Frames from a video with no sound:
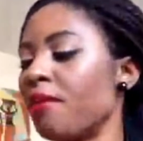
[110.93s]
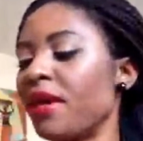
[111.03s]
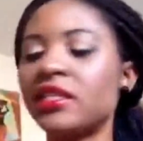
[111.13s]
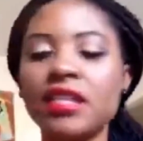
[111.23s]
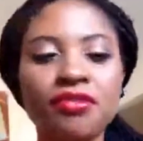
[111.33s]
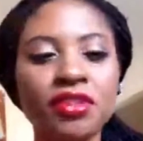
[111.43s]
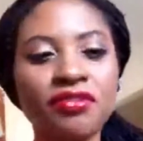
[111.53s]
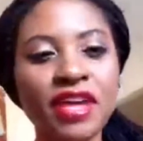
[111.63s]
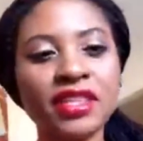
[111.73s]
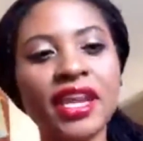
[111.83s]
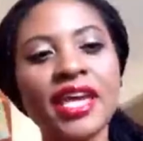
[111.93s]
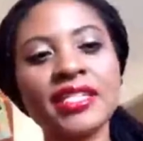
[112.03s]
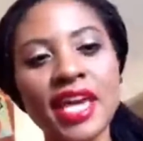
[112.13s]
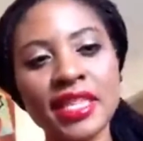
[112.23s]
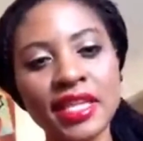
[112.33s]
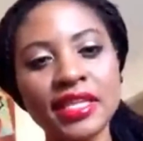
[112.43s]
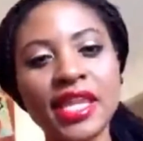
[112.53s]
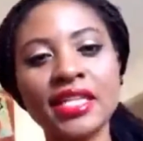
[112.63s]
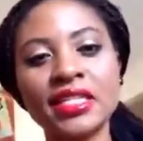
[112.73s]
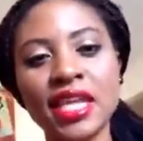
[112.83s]
except for the fact that it has Kathleen
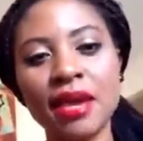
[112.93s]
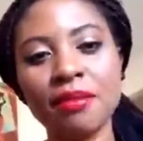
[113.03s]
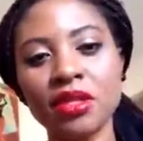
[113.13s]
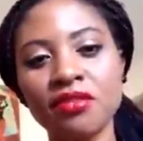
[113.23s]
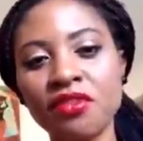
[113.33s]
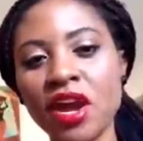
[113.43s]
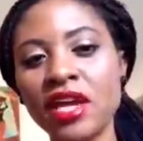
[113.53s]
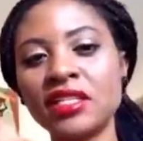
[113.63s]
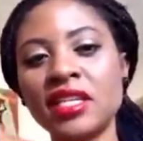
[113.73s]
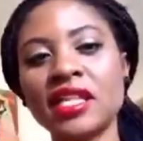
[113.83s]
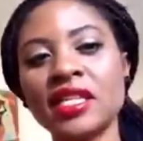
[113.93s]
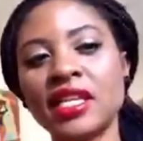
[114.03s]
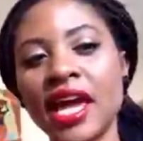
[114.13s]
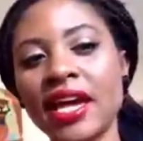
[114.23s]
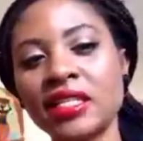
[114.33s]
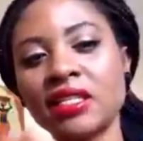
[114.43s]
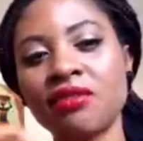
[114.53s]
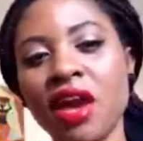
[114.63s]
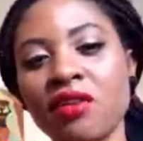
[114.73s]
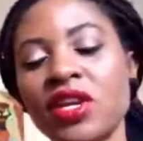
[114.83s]
Lights' name on the front and the lights
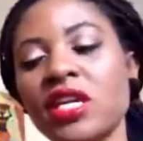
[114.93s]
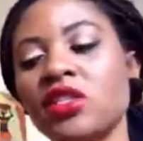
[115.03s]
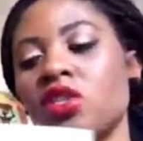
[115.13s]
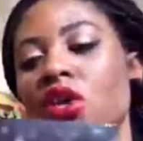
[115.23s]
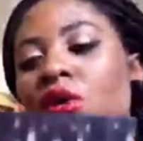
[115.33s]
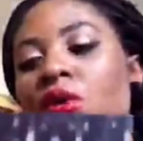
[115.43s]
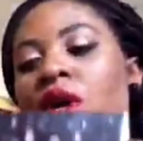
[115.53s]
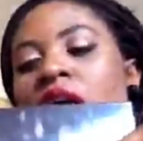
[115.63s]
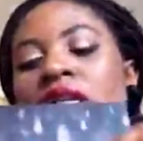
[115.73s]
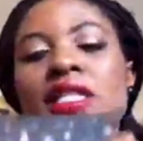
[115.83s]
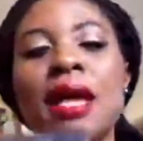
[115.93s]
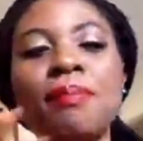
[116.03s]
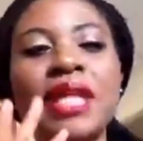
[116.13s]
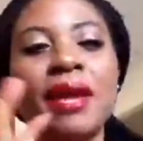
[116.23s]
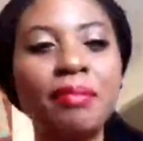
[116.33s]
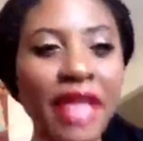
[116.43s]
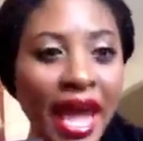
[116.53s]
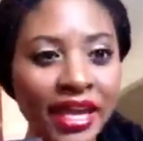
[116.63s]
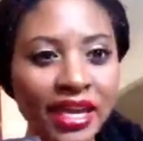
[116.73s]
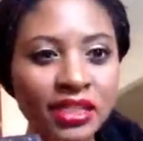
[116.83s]
around it. So it's not plain
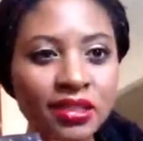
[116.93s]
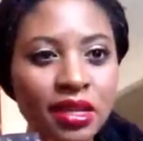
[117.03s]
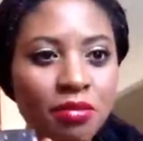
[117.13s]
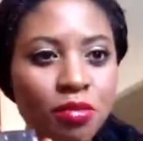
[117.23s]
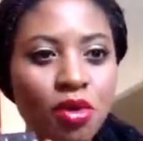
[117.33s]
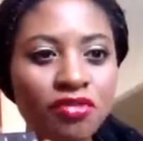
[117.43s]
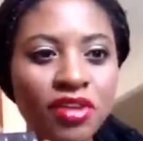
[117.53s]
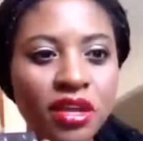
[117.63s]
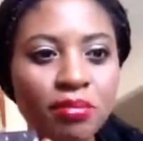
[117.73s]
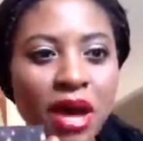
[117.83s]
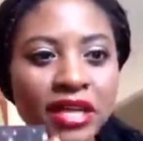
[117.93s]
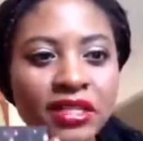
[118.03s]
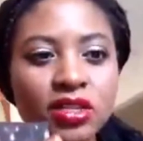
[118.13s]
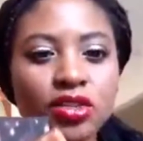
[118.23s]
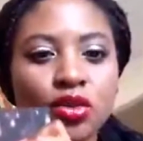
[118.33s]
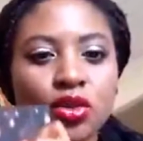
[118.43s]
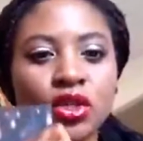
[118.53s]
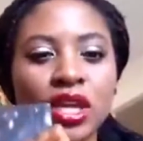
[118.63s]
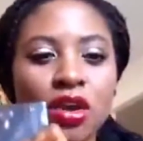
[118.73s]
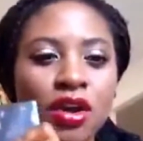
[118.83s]
black as the Morphe boxes
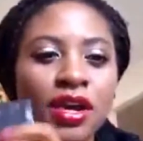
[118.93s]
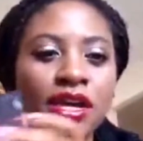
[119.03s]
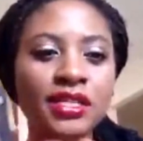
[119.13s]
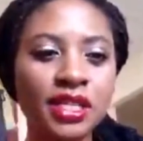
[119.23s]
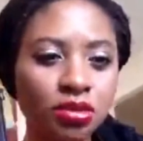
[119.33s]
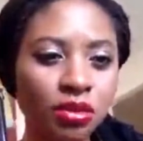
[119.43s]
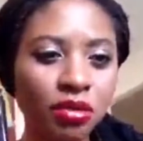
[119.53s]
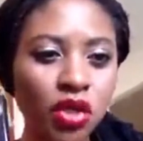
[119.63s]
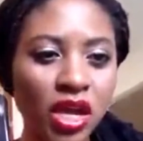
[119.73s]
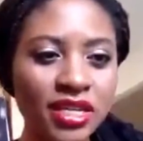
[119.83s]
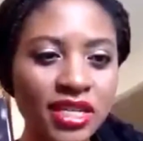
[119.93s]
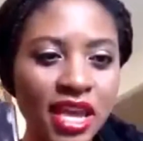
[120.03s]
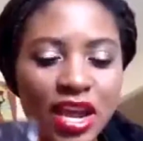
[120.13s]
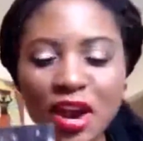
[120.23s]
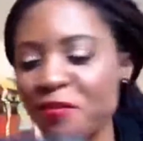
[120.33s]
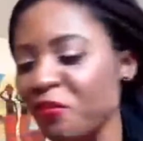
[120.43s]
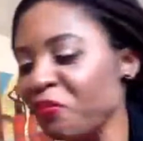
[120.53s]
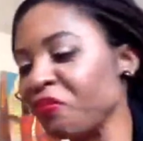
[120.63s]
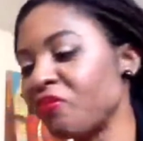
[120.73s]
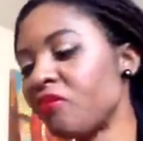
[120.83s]
usually are. I guess that's what I'm trying to say here.
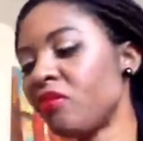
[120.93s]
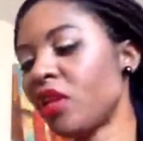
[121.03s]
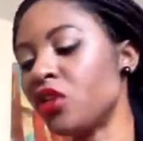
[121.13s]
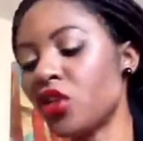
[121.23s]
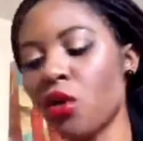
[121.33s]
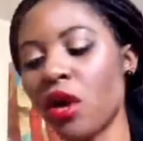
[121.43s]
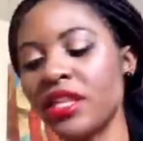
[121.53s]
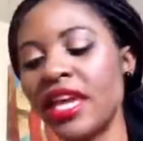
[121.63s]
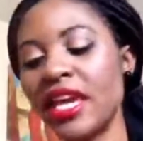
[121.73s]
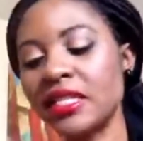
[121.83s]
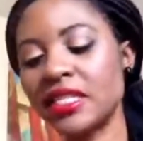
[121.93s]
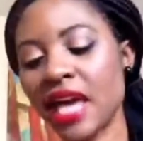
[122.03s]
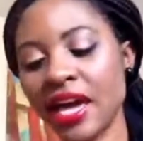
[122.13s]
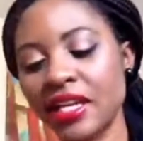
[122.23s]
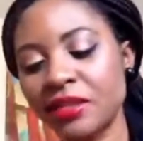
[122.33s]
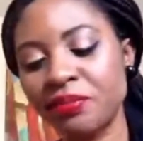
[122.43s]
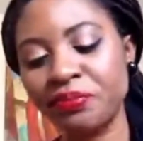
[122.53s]
So on the inside,